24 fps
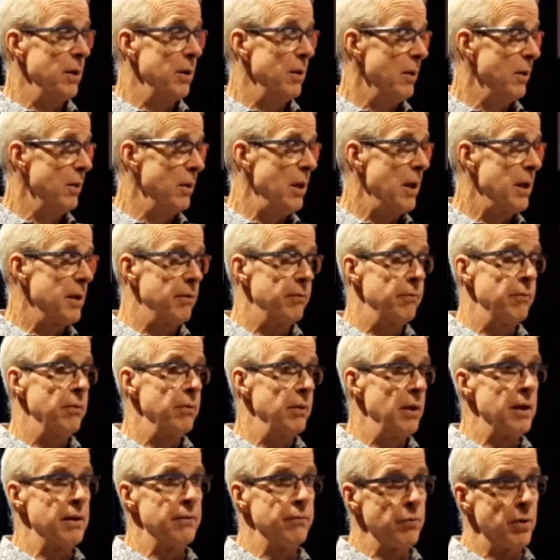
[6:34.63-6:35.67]
a lot
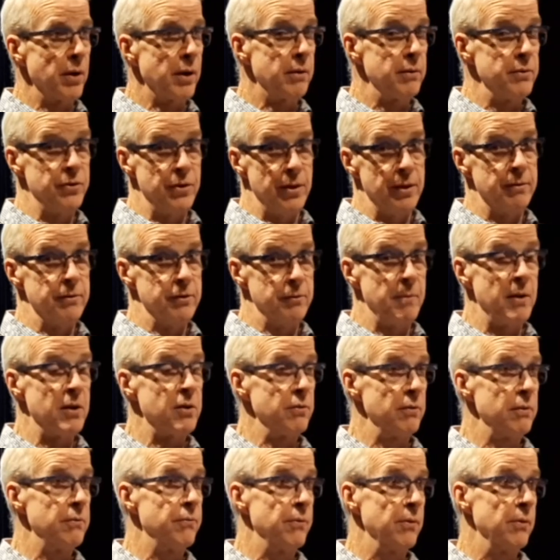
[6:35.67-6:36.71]
of records, and
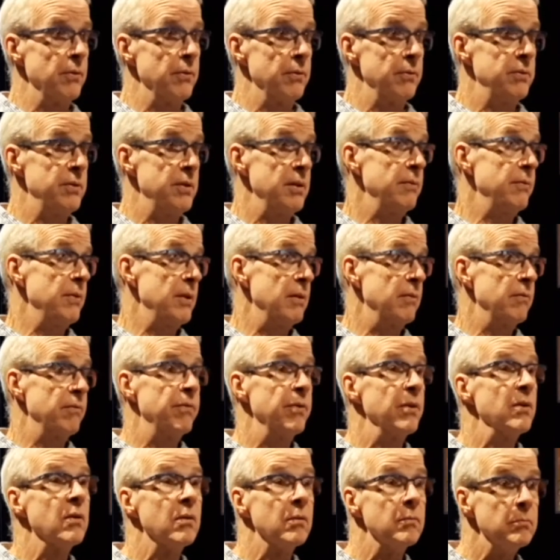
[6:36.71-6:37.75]
especially for TV and
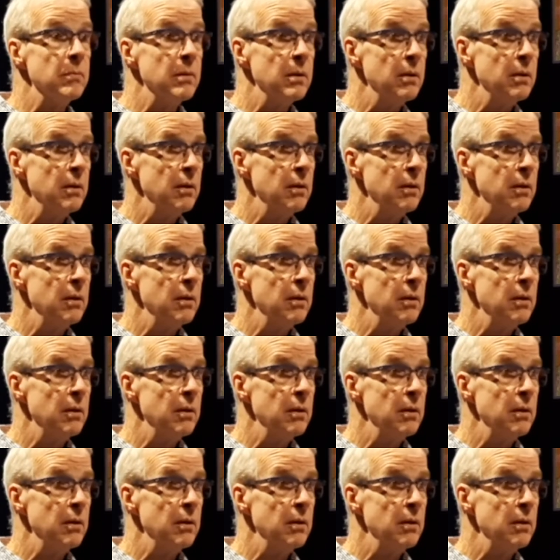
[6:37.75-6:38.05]
film.